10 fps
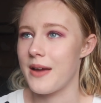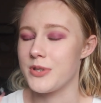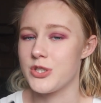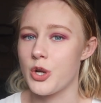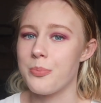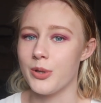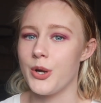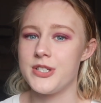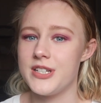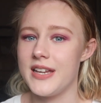I was so
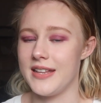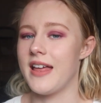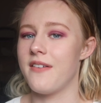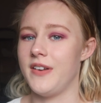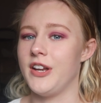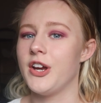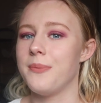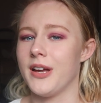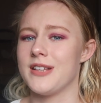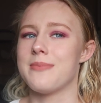bloated in that video
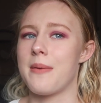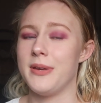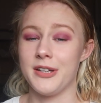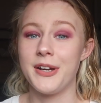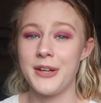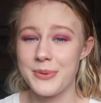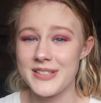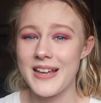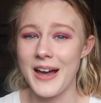because my period was